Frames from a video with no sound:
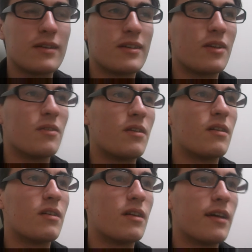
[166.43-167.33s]
you know,
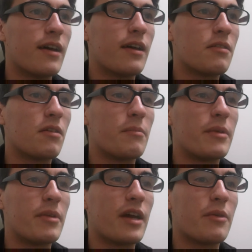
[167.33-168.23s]
I thought
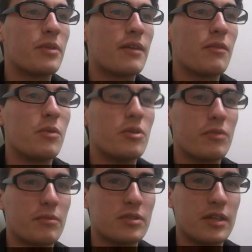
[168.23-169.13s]
maybe I would have a word with
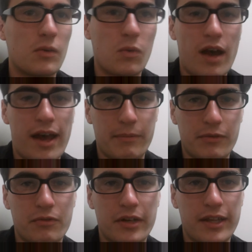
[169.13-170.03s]
him saying what
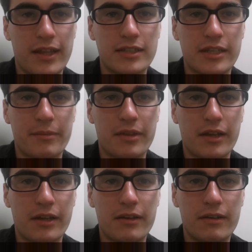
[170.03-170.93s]
happened Friday, that type of thing.